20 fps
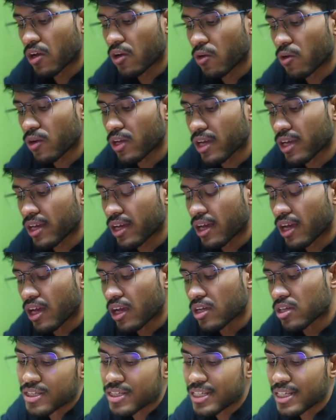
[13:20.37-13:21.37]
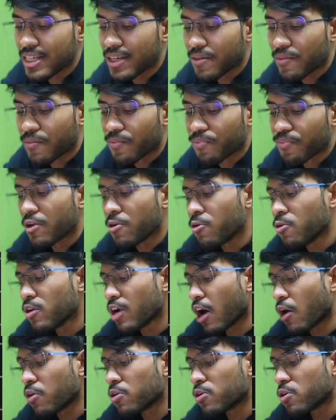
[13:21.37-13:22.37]
Okay. See, you
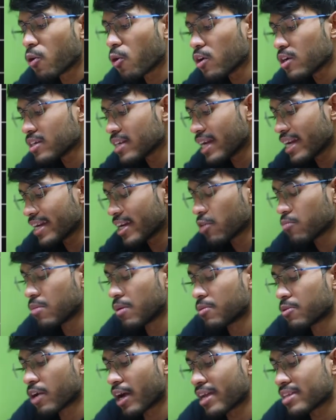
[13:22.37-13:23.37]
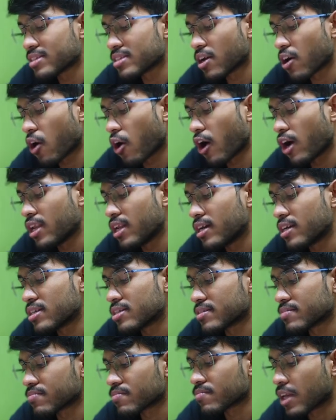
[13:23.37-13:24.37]
now don't need to memorize the
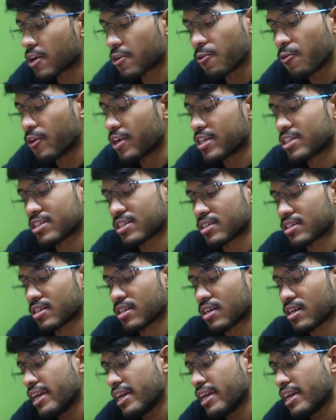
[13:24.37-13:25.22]
Euler's equation.